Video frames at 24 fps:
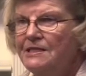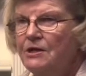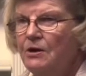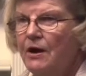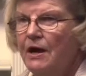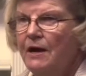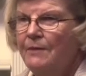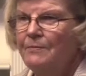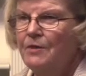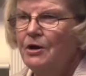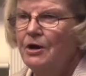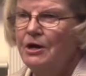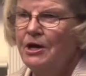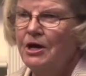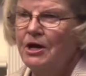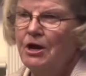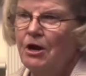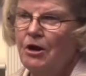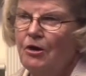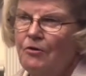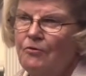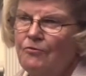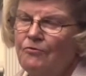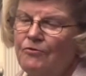So I'm going to
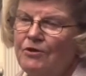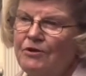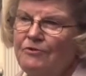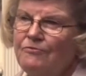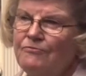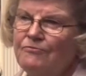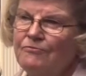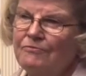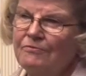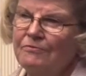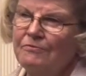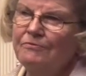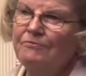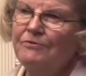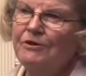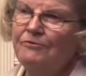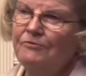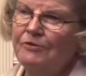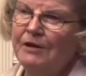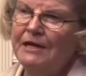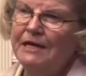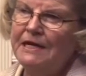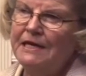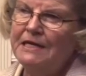go
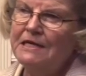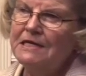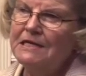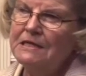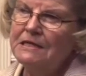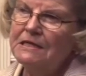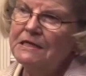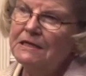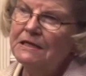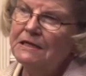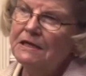reread it.